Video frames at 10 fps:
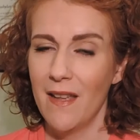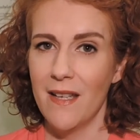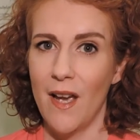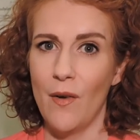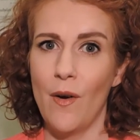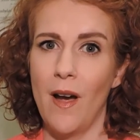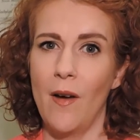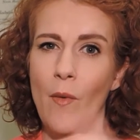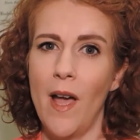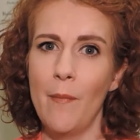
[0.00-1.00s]
Now,
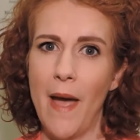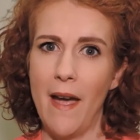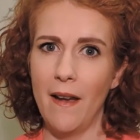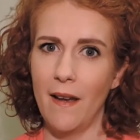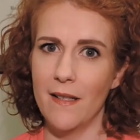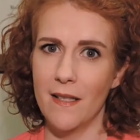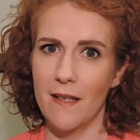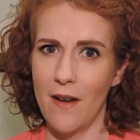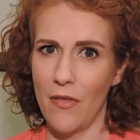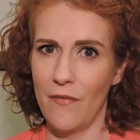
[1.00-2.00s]
a while back, I did
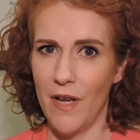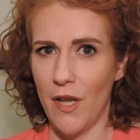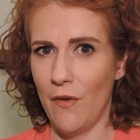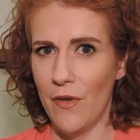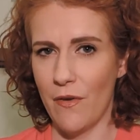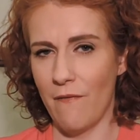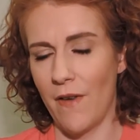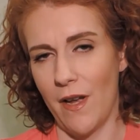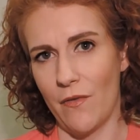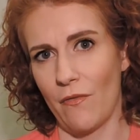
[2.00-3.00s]
another video you can
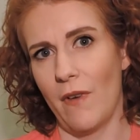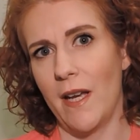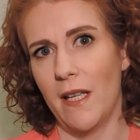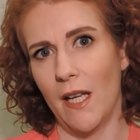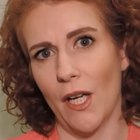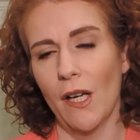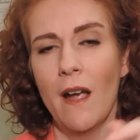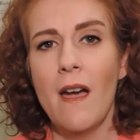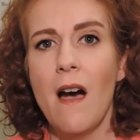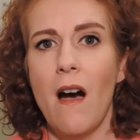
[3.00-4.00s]
find right here
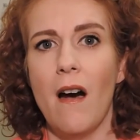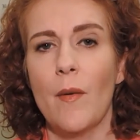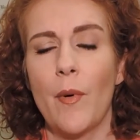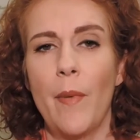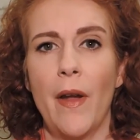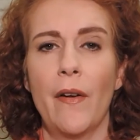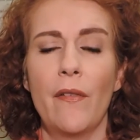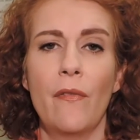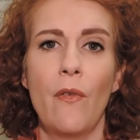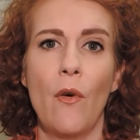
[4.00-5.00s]
on
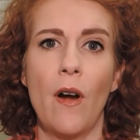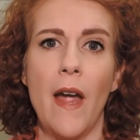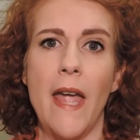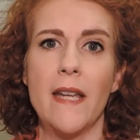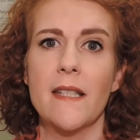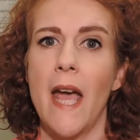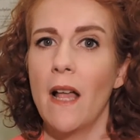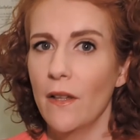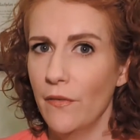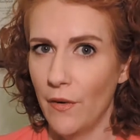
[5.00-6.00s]
preparing for a
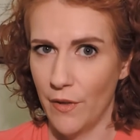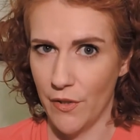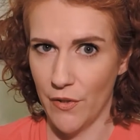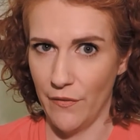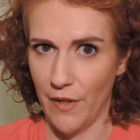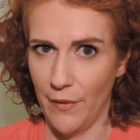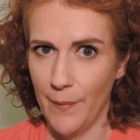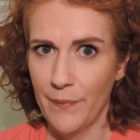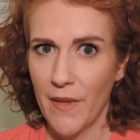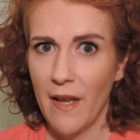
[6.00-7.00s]
telephone interview.
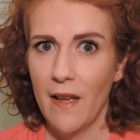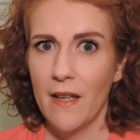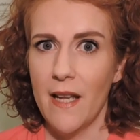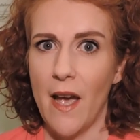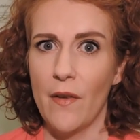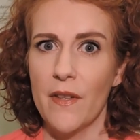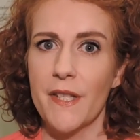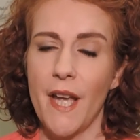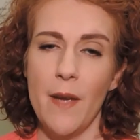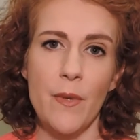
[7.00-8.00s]
Now, the
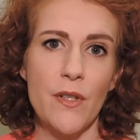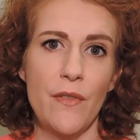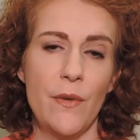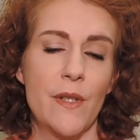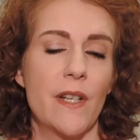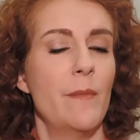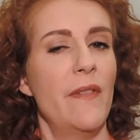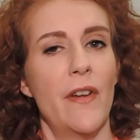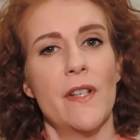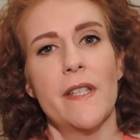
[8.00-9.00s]
Skype interview is going to
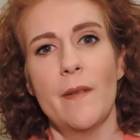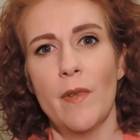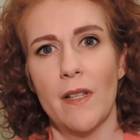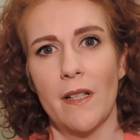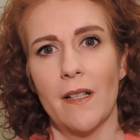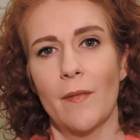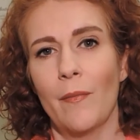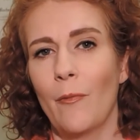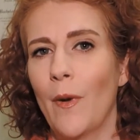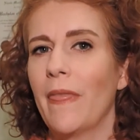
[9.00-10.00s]
be very similar,
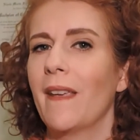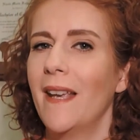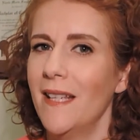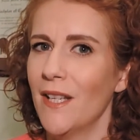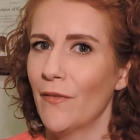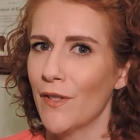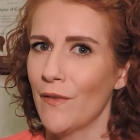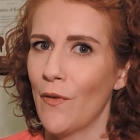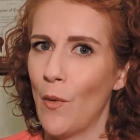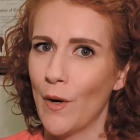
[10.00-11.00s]
with the key difference,
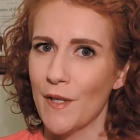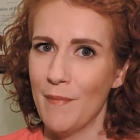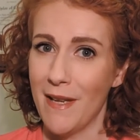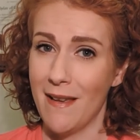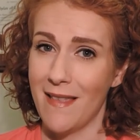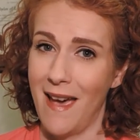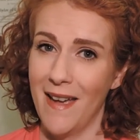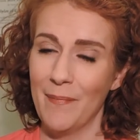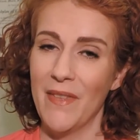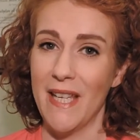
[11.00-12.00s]
of course, being
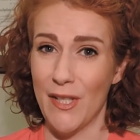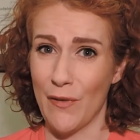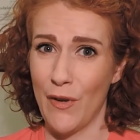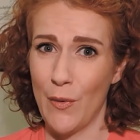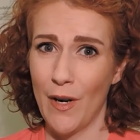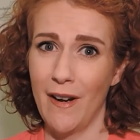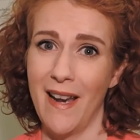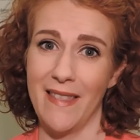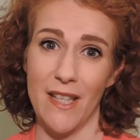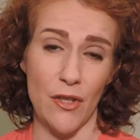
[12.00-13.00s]
that the interviewer
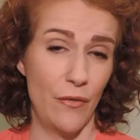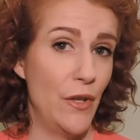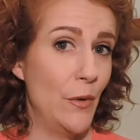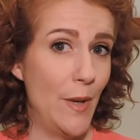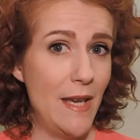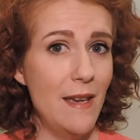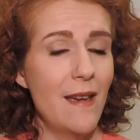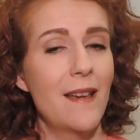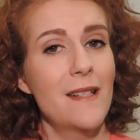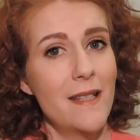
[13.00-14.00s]
and the interviewee
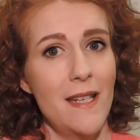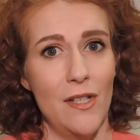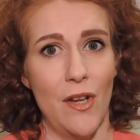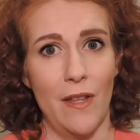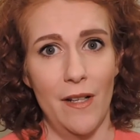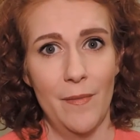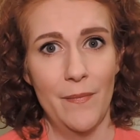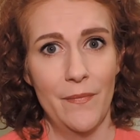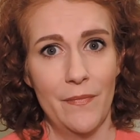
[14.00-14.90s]
can see each other.